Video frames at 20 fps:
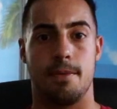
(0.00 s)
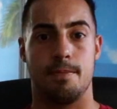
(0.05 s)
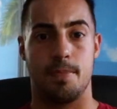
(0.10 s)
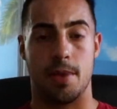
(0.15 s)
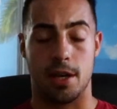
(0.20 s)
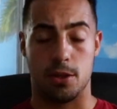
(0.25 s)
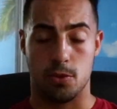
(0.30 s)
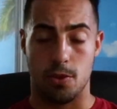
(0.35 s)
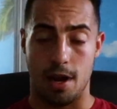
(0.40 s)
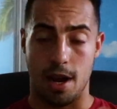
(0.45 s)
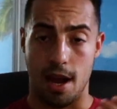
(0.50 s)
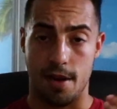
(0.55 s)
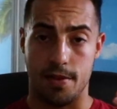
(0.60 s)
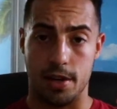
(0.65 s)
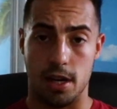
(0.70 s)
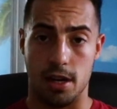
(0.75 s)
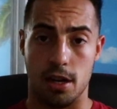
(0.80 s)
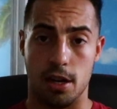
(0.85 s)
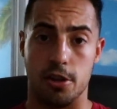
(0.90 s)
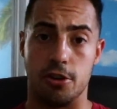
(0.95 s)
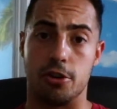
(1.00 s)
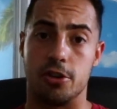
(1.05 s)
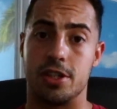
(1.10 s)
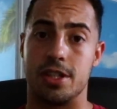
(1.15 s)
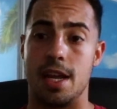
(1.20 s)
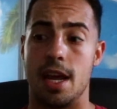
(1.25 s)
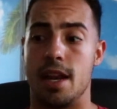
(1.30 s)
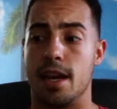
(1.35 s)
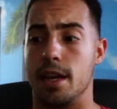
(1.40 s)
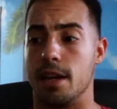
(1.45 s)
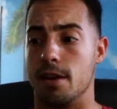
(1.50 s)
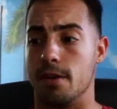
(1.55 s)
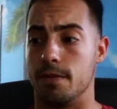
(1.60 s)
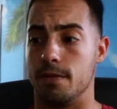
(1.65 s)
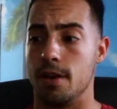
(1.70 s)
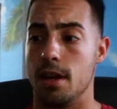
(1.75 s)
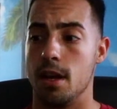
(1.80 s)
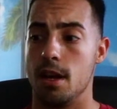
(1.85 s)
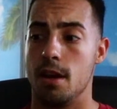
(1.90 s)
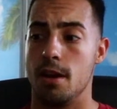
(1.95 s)
That's why having an understanding
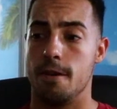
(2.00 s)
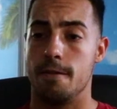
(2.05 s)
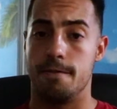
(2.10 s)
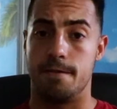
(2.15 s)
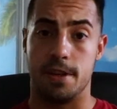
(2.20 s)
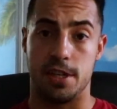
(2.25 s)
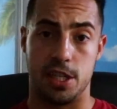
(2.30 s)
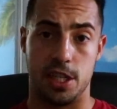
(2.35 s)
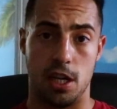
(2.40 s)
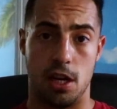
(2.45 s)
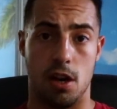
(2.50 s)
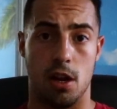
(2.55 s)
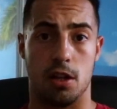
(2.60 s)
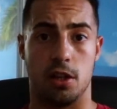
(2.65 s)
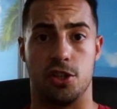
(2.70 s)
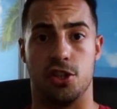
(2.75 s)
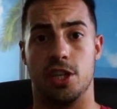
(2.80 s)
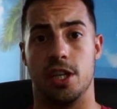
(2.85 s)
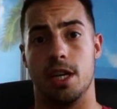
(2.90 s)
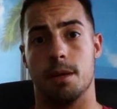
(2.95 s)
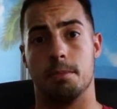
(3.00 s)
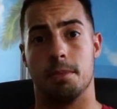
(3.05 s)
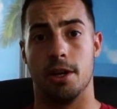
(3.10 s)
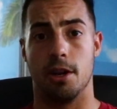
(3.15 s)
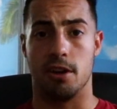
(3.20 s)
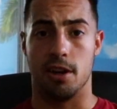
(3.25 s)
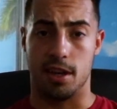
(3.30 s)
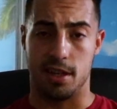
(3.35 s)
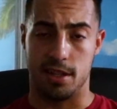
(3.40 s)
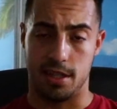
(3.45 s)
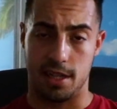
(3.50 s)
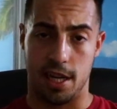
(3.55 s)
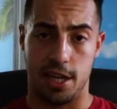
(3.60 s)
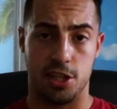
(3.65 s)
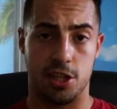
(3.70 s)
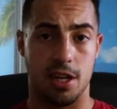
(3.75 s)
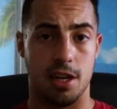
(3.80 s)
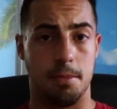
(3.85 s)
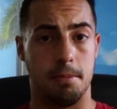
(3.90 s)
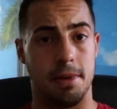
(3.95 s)
of physiology and
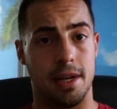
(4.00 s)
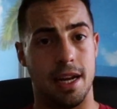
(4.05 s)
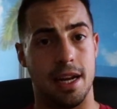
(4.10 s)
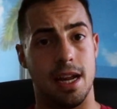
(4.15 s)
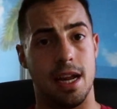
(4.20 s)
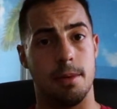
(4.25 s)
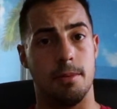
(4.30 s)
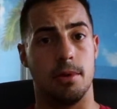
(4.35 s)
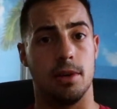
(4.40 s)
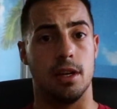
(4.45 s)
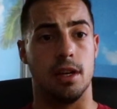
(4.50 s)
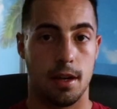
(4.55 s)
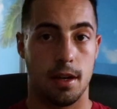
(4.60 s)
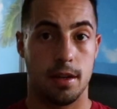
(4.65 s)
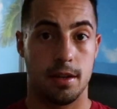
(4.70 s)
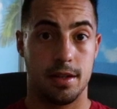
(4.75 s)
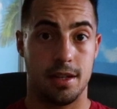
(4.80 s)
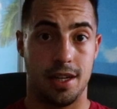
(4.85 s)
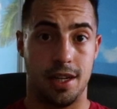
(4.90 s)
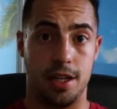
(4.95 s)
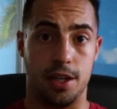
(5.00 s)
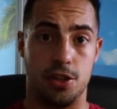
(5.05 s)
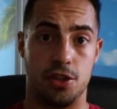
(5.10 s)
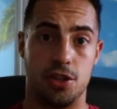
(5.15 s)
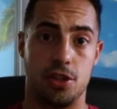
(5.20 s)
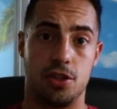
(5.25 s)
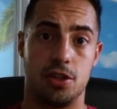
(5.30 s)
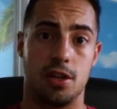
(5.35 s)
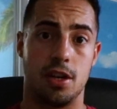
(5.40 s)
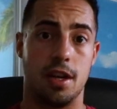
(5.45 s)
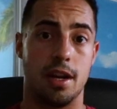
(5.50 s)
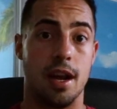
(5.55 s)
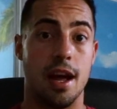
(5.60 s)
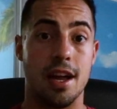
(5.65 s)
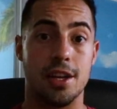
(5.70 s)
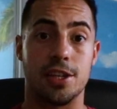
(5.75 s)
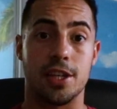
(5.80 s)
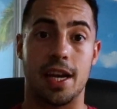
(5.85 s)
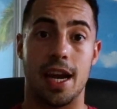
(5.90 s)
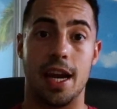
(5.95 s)
periodization and being able to teach and
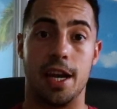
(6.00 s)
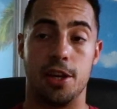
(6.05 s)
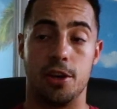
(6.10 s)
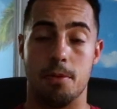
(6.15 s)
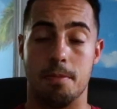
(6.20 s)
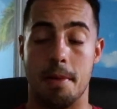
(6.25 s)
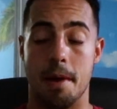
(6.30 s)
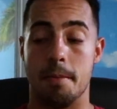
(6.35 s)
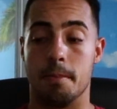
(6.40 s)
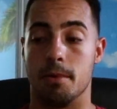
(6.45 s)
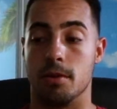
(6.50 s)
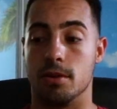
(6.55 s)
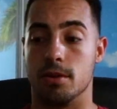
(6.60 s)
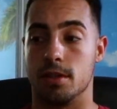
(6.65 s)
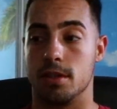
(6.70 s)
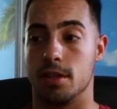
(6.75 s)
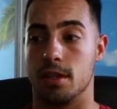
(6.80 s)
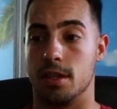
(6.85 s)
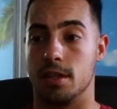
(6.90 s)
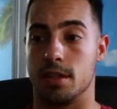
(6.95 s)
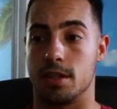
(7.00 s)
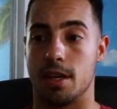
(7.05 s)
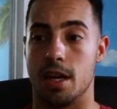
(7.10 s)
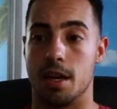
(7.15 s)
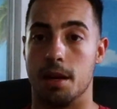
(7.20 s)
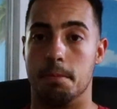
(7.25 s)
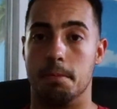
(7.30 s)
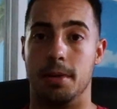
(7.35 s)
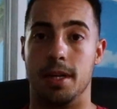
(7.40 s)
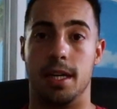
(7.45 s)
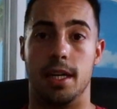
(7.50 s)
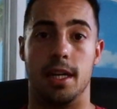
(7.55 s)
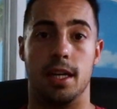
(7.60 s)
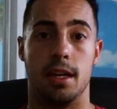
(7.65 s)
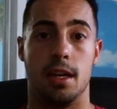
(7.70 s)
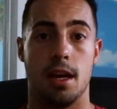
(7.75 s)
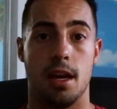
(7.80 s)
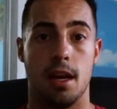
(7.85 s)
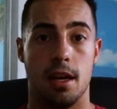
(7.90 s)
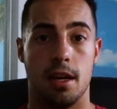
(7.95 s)
educate your members is going to be
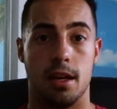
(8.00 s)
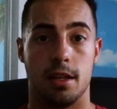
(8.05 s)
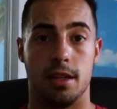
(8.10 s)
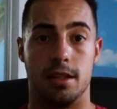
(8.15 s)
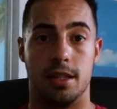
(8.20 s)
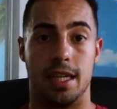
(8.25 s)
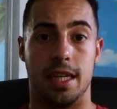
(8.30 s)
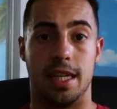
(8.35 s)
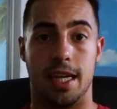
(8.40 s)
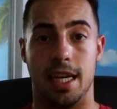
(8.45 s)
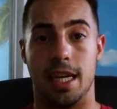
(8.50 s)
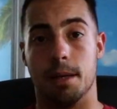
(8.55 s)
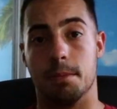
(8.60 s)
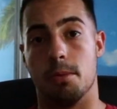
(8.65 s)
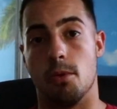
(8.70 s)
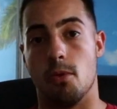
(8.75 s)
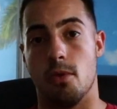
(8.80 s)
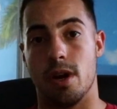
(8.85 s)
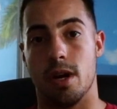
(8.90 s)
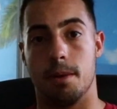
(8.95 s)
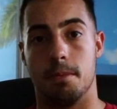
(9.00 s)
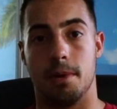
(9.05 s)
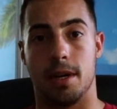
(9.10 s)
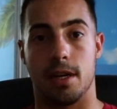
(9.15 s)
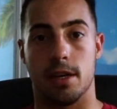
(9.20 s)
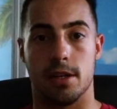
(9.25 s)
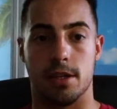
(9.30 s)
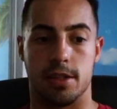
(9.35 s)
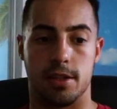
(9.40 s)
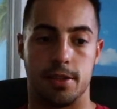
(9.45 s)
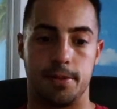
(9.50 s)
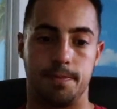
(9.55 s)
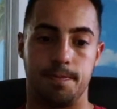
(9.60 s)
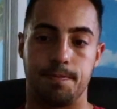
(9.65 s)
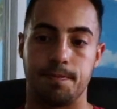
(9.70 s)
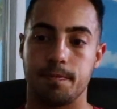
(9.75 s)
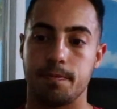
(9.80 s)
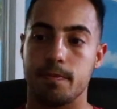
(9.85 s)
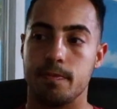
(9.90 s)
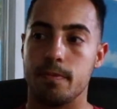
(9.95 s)
the key point, because
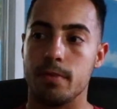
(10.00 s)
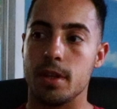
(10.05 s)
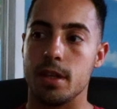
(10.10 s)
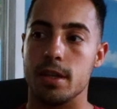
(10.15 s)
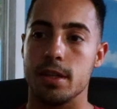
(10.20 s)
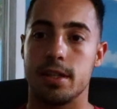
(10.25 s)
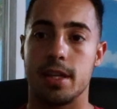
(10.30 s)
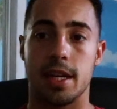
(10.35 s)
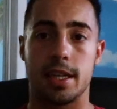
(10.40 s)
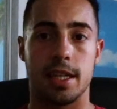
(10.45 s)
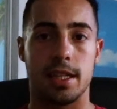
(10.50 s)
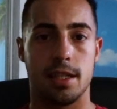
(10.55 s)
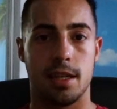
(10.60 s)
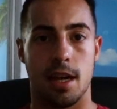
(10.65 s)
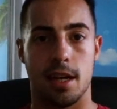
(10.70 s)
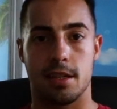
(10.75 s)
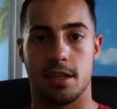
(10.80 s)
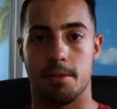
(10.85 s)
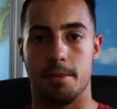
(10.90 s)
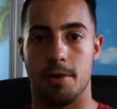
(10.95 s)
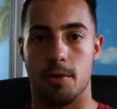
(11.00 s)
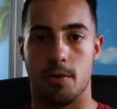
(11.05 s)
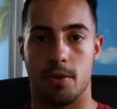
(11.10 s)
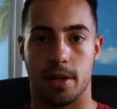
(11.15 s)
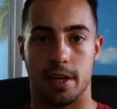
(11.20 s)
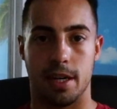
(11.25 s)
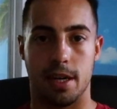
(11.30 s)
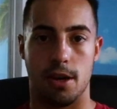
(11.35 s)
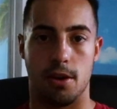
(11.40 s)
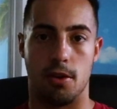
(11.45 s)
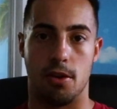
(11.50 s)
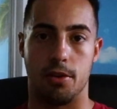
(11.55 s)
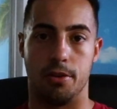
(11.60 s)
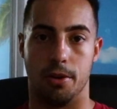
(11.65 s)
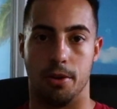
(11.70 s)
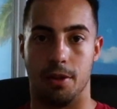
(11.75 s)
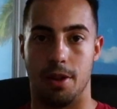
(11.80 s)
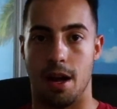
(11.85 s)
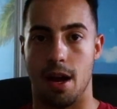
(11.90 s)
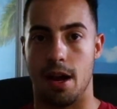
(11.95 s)
take these guys that have been working out all
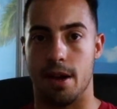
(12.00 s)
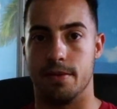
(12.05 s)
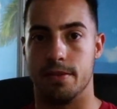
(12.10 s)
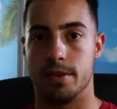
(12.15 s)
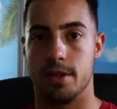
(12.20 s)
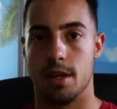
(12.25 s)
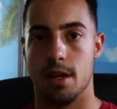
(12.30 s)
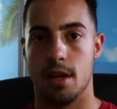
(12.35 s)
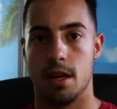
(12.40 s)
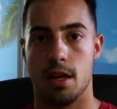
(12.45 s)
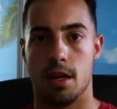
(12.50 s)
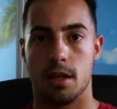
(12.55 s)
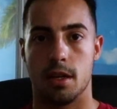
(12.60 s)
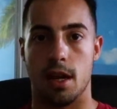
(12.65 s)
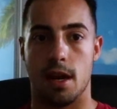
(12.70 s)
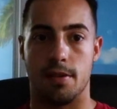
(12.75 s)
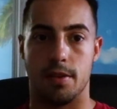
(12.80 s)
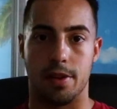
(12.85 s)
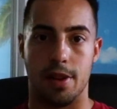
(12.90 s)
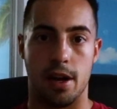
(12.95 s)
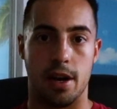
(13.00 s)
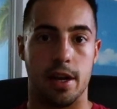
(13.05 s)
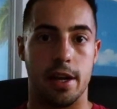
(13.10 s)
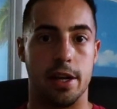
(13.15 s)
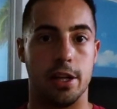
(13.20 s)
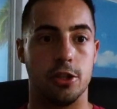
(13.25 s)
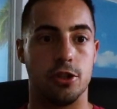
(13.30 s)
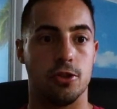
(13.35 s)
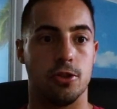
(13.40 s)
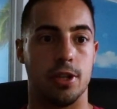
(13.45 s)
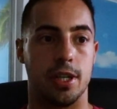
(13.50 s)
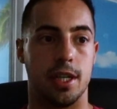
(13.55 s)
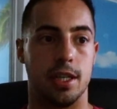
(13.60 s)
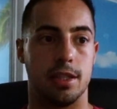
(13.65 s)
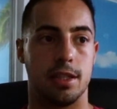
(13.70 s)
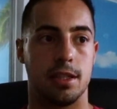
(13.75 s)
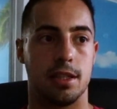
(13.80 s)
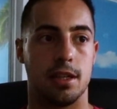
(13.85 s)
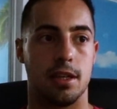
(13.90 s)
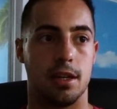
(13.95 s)
their lives, have a lot of
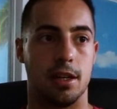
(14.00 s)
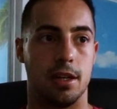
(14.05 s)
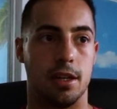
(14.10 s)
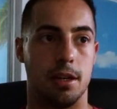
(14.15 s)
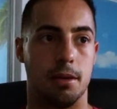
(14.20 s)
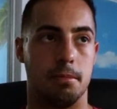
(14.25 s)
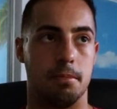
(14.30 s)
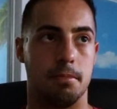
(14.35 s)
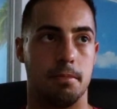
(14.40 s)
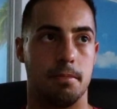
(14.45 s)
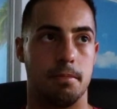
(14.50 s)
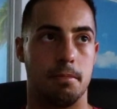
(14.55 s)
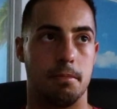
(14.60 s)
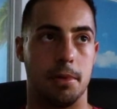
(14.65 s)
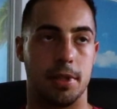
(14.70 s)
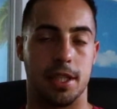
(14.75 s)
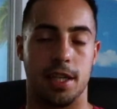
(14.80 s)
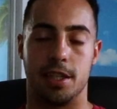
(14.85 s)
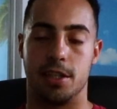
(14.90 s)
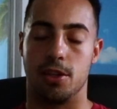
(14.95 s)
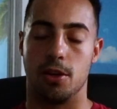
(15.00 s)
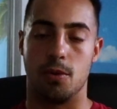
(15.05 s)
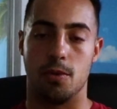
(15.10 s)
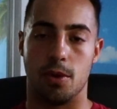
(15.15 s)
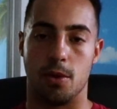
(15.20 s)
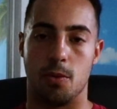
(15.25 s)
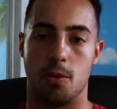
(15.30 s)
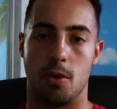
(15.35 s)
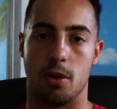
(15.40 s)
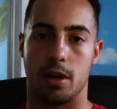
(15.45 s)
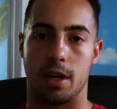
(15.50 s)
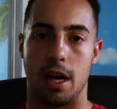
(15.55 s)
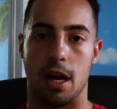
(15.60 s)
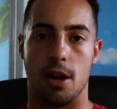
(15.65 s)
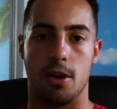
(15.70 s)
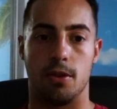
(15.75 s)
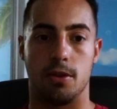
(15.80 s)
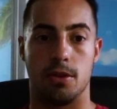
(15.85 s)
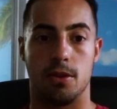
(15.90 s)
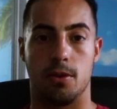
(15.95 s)
injuries, but they still want to work
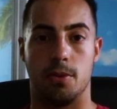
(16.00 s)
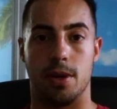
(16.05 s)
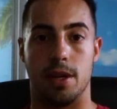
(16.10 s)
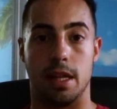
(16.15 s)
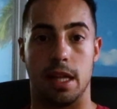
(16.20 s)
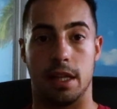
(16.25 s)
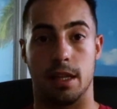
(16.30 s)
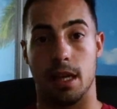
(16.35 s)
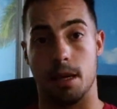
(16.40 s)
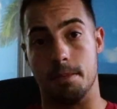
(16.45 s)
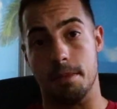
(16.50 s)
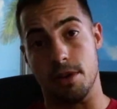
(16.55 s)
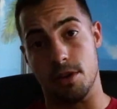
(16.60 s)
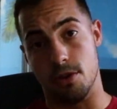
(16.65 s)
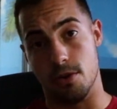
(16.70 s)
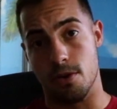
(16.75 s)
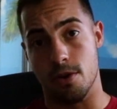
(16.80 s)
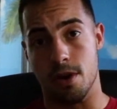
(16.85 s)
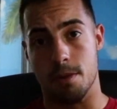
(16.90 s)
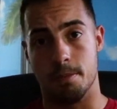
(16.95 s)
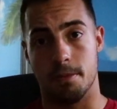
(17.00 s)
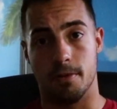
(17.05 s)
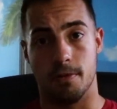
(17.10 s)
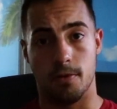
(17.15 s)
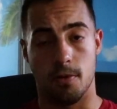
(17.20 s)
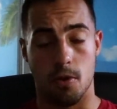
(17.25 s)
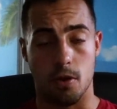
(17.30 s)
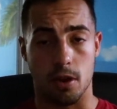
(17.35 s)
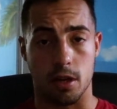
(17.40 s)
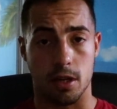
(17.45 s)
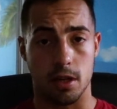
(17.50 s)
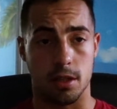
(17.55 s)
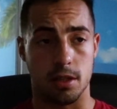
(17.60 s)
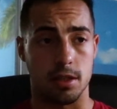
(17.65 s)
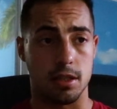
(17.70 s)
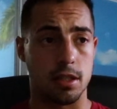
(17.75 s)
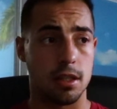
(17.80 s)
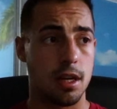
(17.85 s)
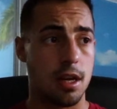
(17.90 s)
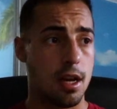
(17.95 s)
out the way that they've been doing it before
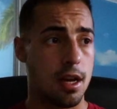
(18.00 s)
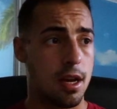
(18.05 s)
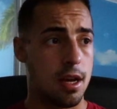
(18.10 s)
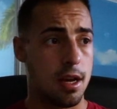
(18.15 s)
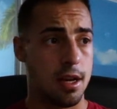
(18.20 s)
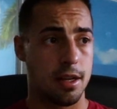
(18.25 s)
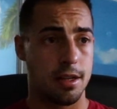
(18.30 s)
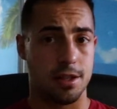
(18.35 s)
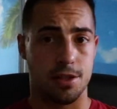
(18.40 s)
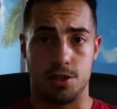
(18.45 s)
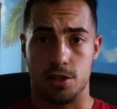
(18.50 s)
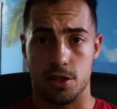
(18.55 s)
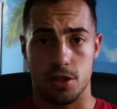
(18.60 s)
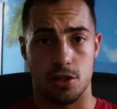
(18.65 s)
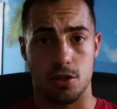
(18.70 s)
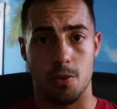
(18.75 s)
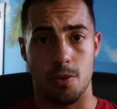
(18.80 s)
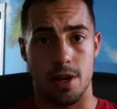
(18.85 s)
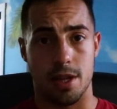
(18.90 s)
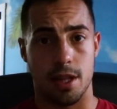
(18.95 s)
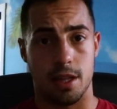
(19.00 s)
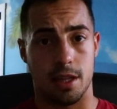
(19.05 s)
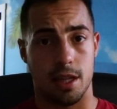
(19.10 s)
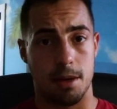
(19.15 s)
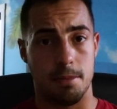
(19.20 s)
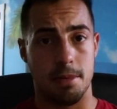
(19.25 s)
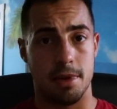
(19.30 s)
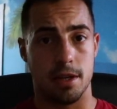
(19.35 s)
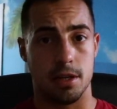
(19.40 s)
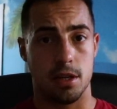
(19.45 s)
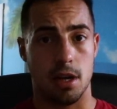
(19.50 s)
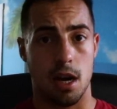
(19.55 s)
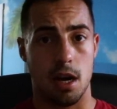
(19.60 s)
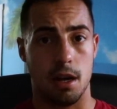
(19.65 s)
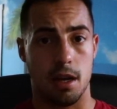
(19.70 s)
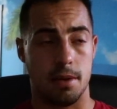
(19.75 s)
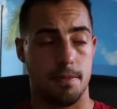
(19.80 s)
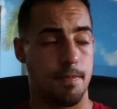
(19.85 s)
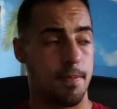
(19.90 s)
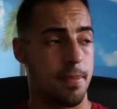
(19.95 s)
because it's just the way that they've been
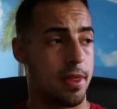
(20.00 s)
taught.